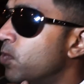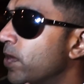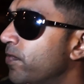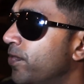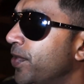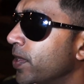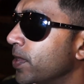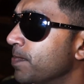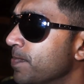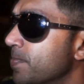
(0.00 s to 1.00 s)
What
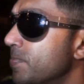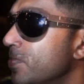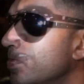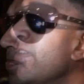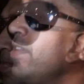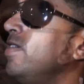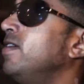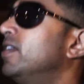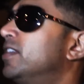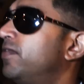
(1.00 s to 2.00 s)
film
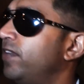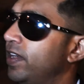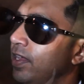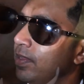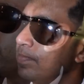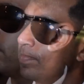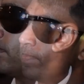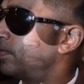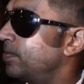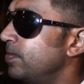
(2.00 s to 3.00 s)
is fitting
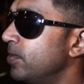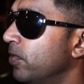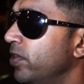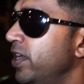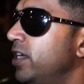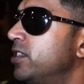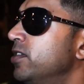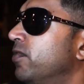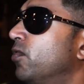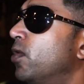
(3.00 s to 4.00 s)
of a
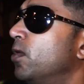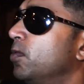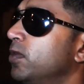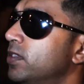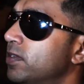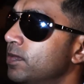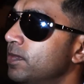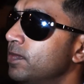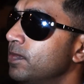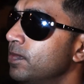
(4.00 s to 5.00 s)
nation of rogues
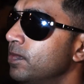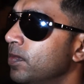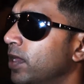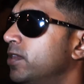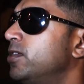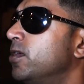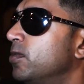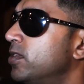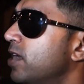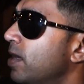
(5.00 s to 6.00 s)
like the
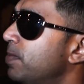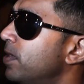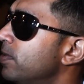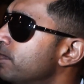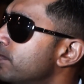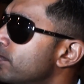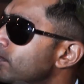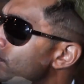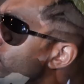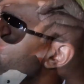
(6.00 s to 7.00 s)

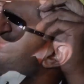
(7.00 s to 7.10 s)
showstopper?